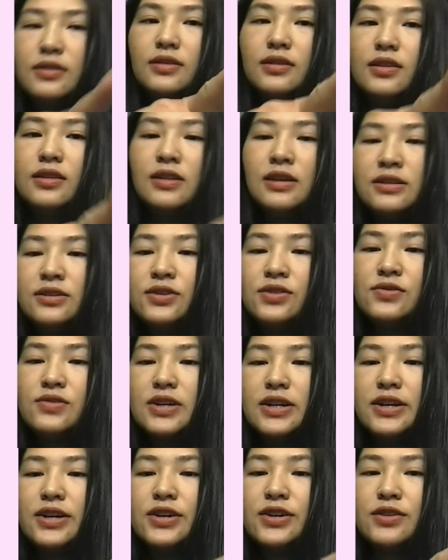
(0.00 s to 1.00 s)
the lens is
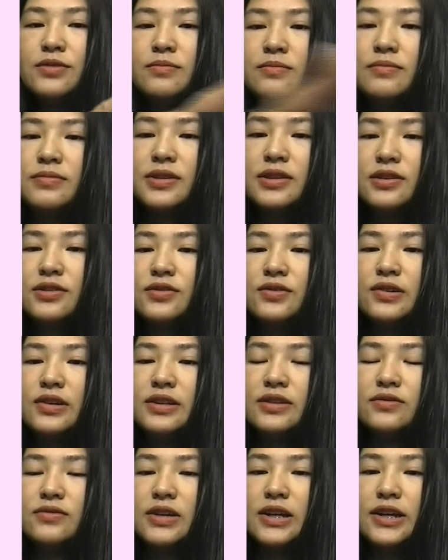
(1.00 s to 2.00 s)
right here, but the screen
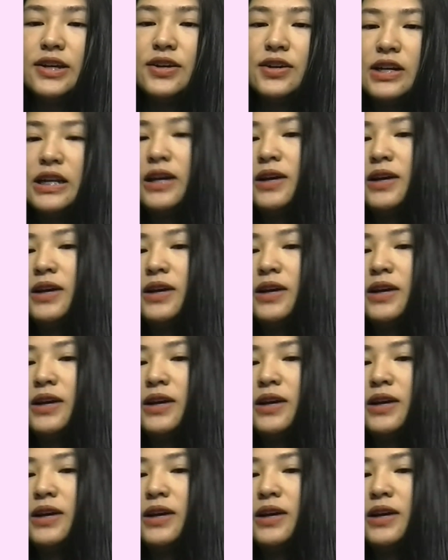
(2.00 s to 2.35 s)
is right here, and